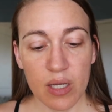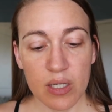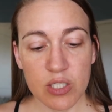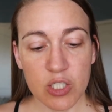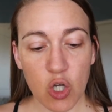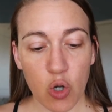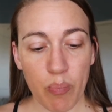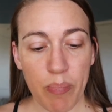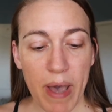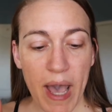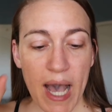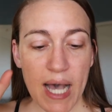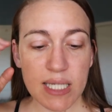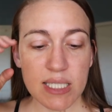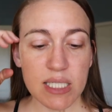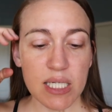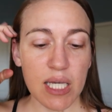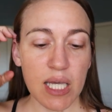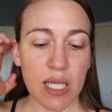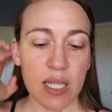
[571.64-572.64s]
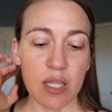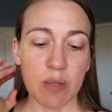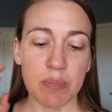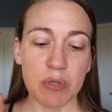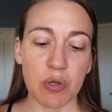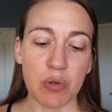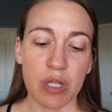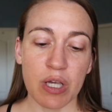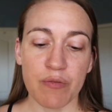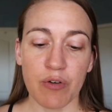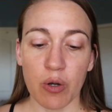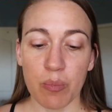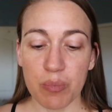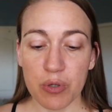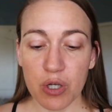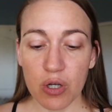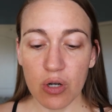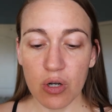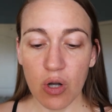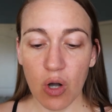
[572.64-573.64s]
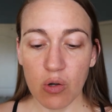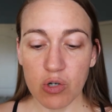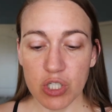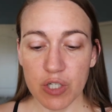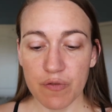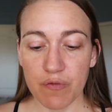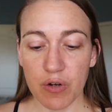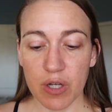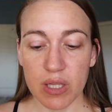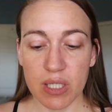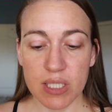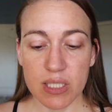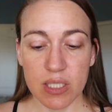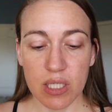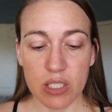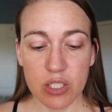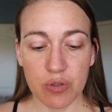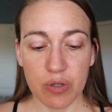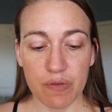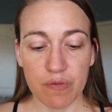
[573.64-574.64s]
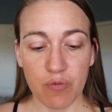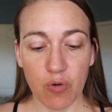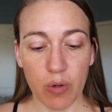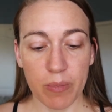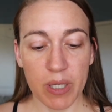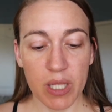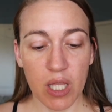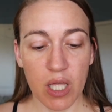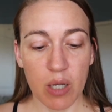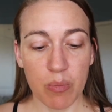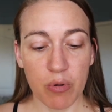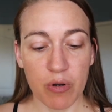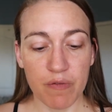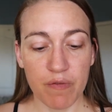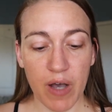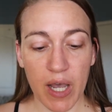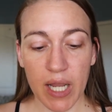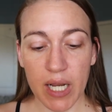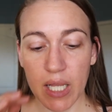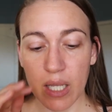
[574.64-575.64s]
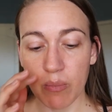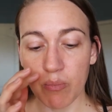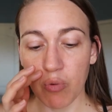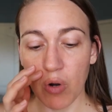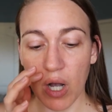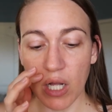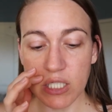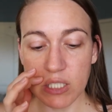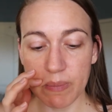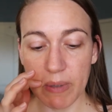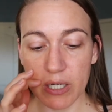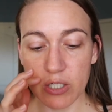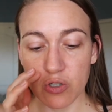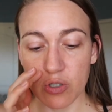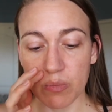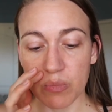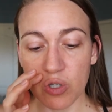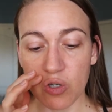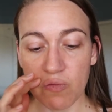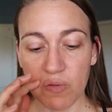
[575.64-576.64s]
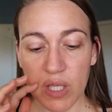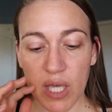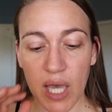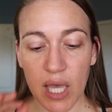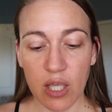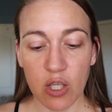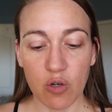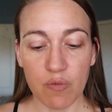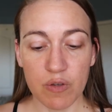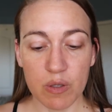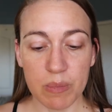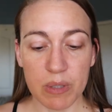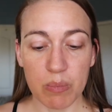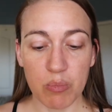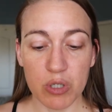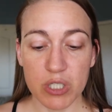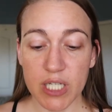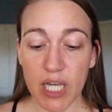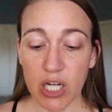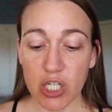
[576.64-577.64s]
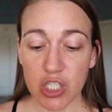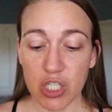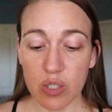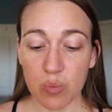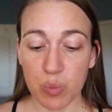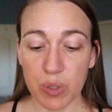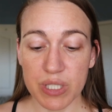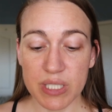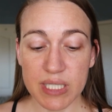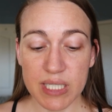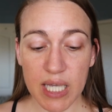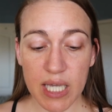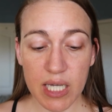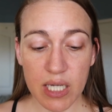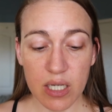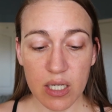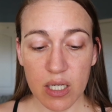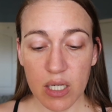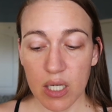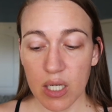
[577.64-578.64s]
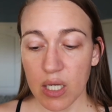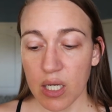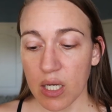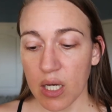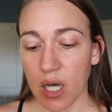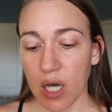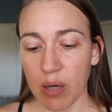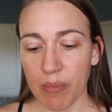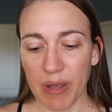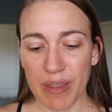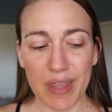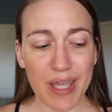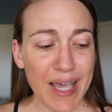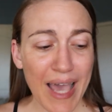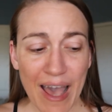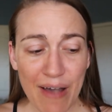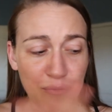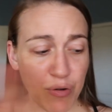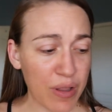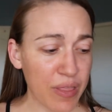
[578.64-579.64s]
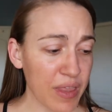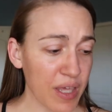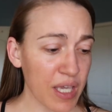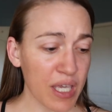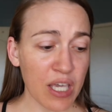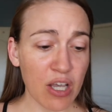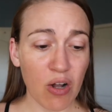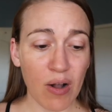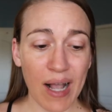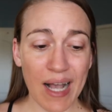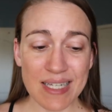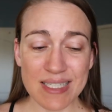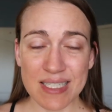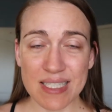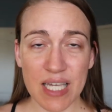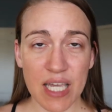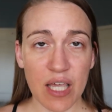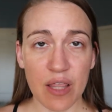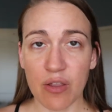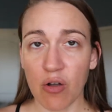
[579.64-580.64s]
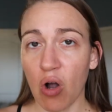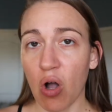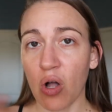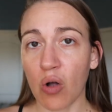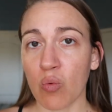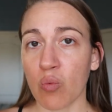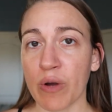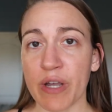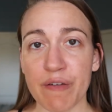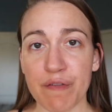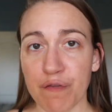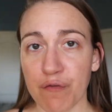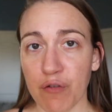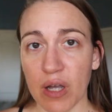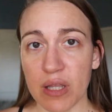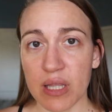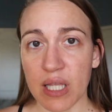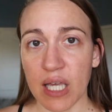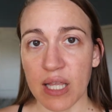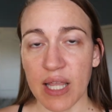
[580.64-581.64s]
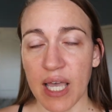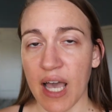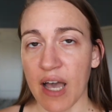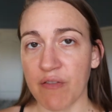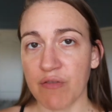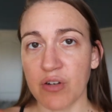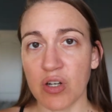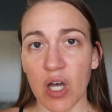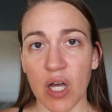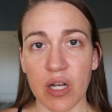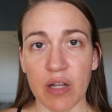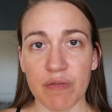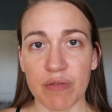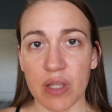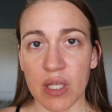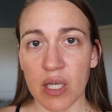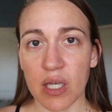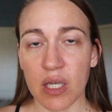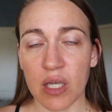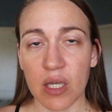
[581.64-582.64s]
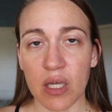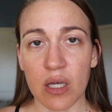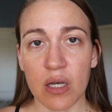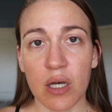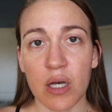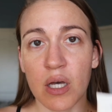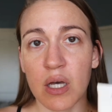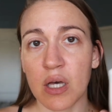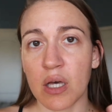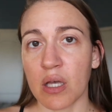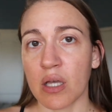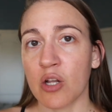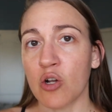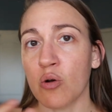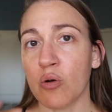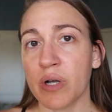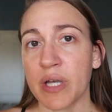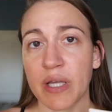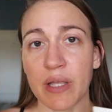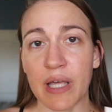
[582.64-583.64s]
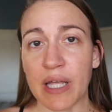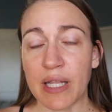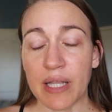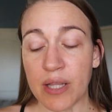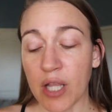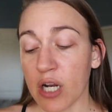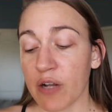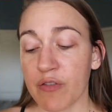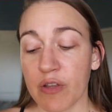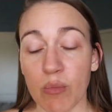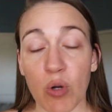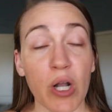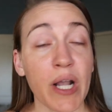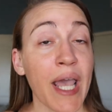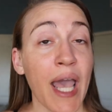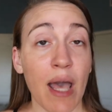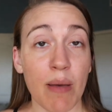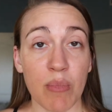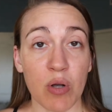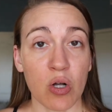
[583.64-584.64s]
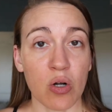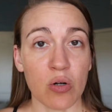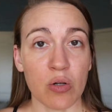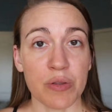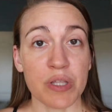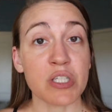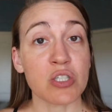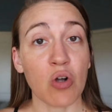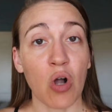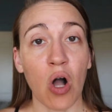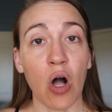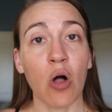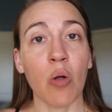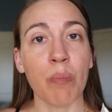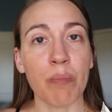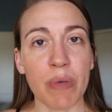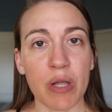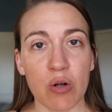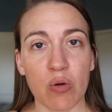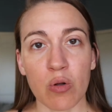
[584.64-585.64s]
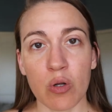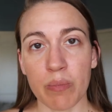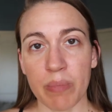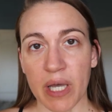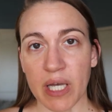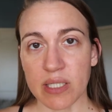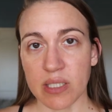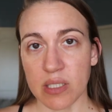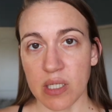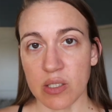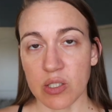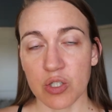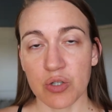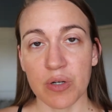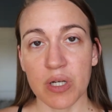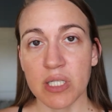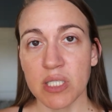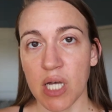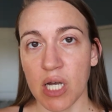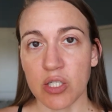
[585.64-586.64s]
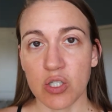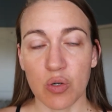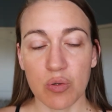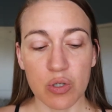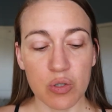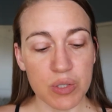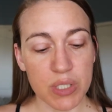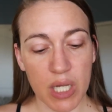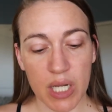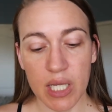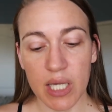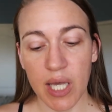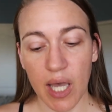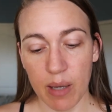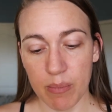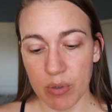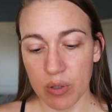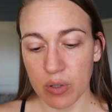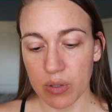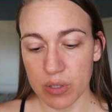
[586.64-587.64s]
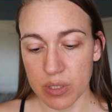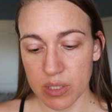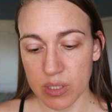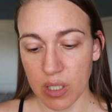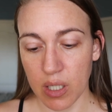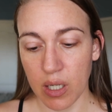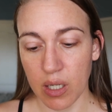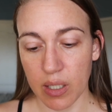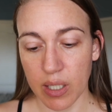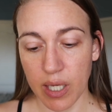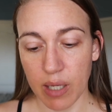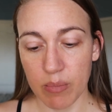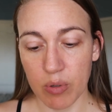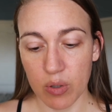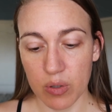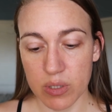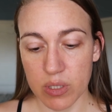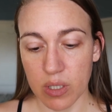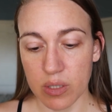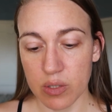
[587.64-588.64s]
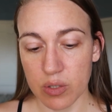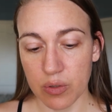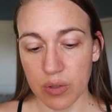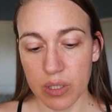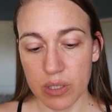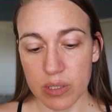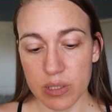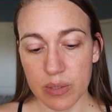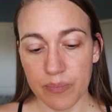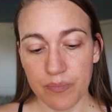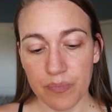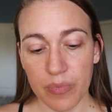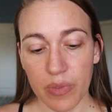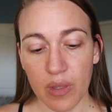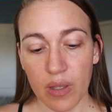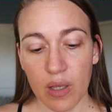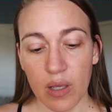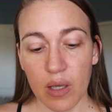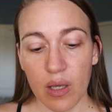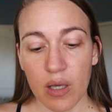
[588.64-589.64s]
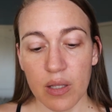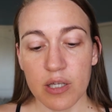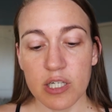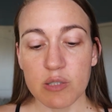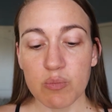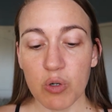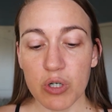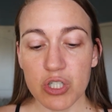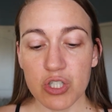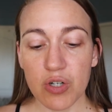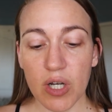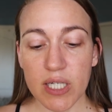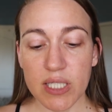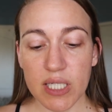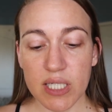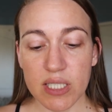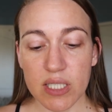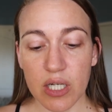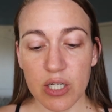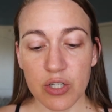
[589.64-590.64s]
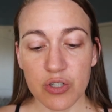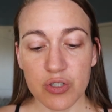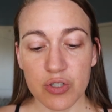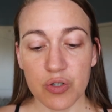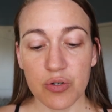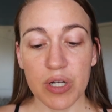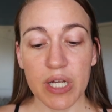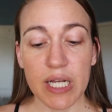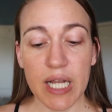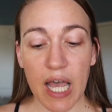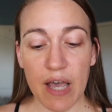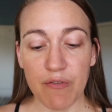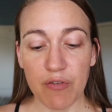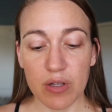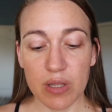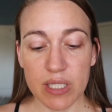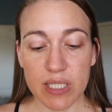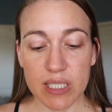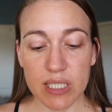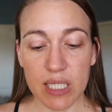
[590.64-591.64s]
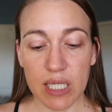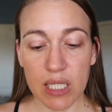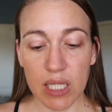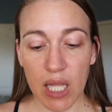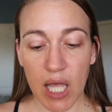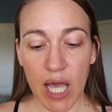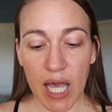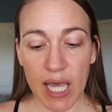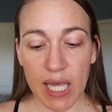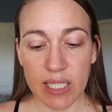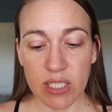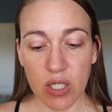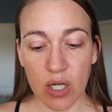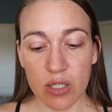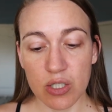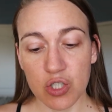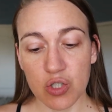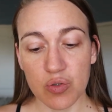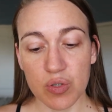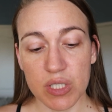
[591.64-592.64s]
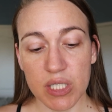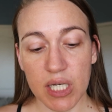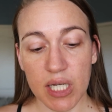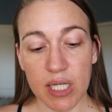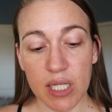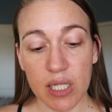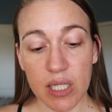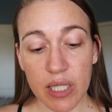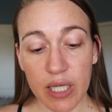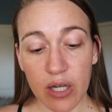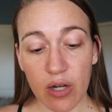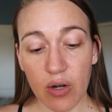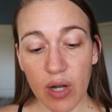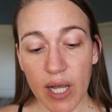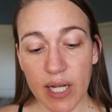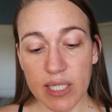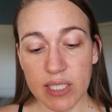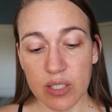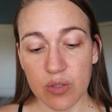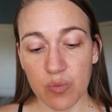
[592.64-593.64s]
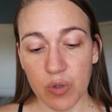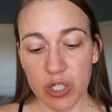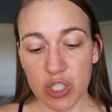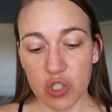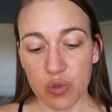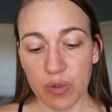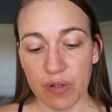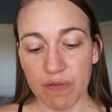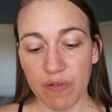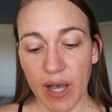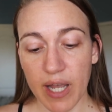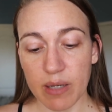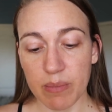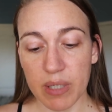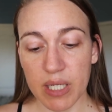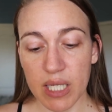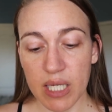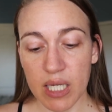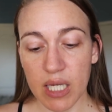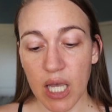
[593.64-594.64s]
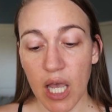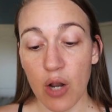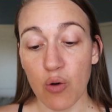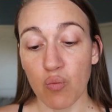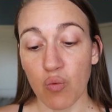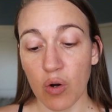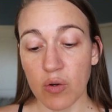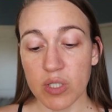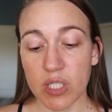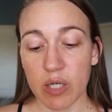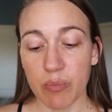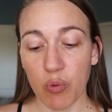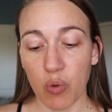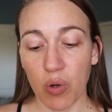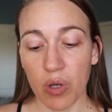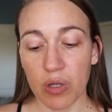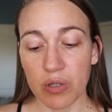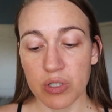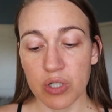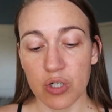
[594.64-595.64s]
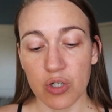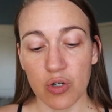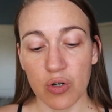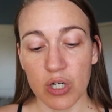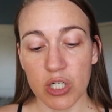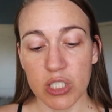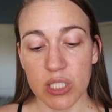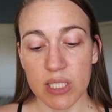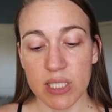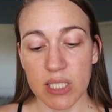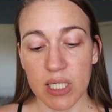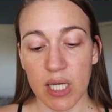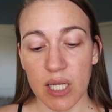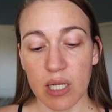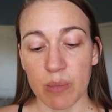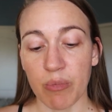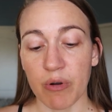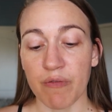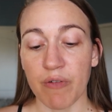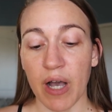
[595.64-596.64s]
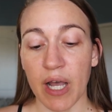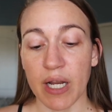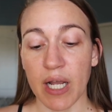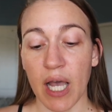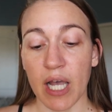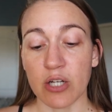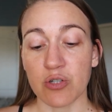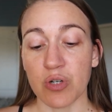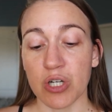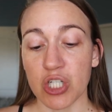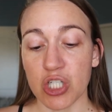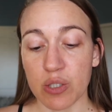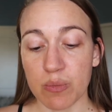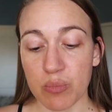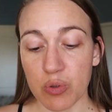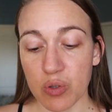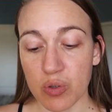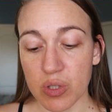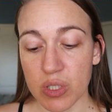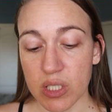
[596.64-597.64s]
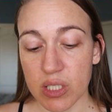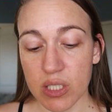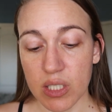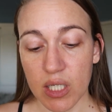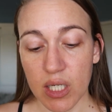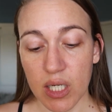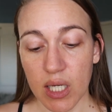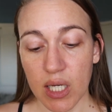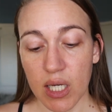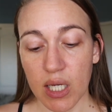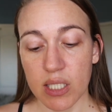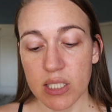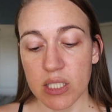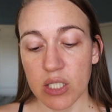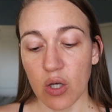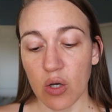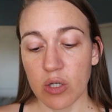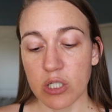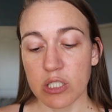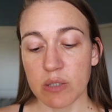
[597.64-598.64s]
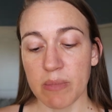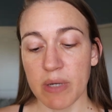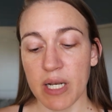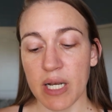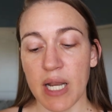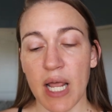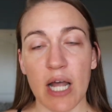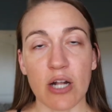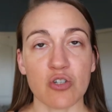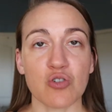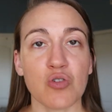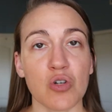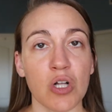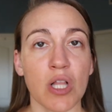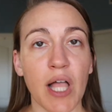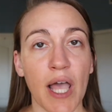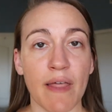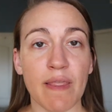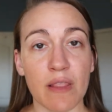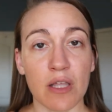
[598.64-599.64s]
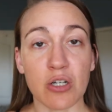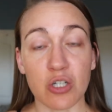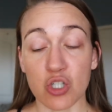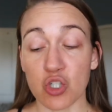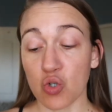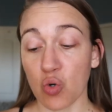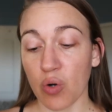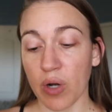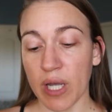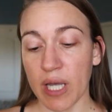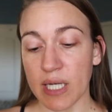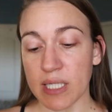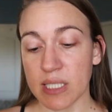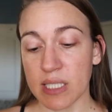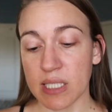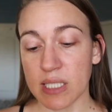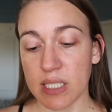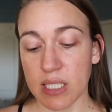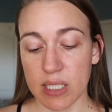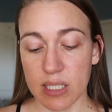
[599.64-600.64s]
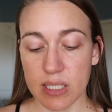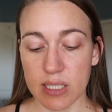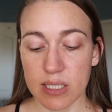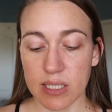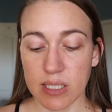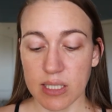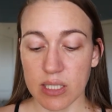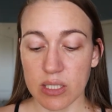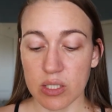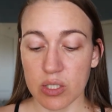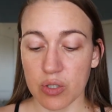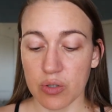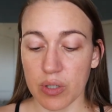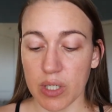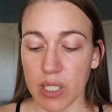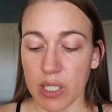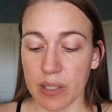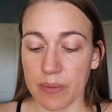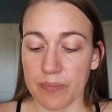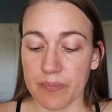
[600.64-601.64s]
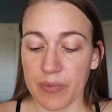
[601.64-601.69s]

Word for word: So bask in the beauty of our pure ocean-friendly sunscreen formula, providing broad-spectrum UVA, UVB protection with zinc. Um, I think everything here has zinc. They're all reef-friendly. They have none of the, you know, eh, none of them are chemical. These are all mineral-based sunscreens. I don't use any chemical, uh, chemical sunscreens. This moisturizing sunscreen effortlessly glides onto skin clear and is enriched with vitamin E and rosehip oil to nourish the skin and provide a hydration boost. It's the ultimate natural and luxurious sunscreen.